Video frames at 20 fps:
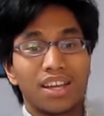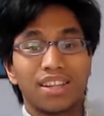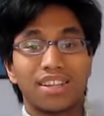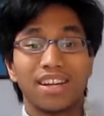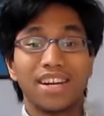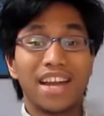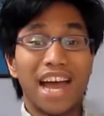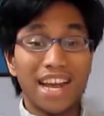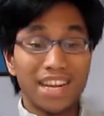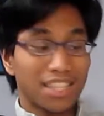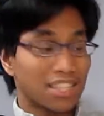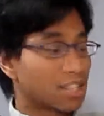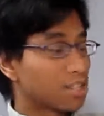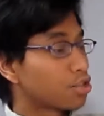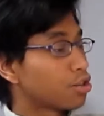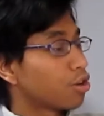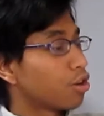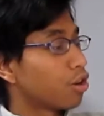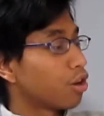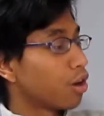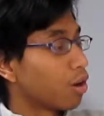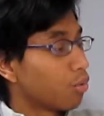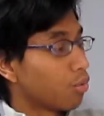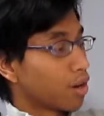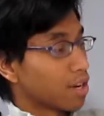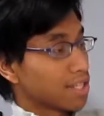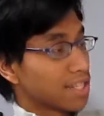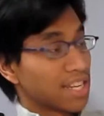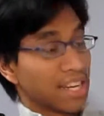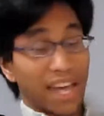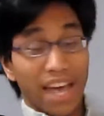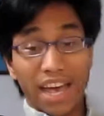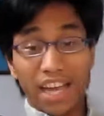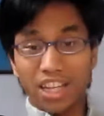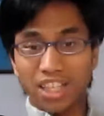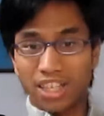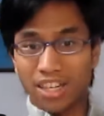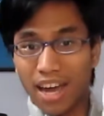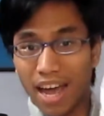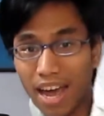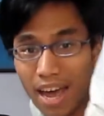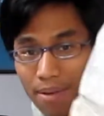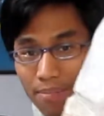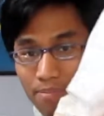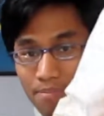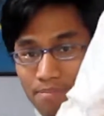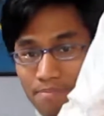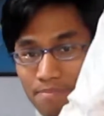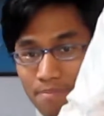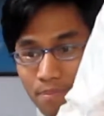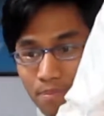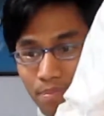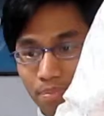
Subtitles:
The next store was the H&M,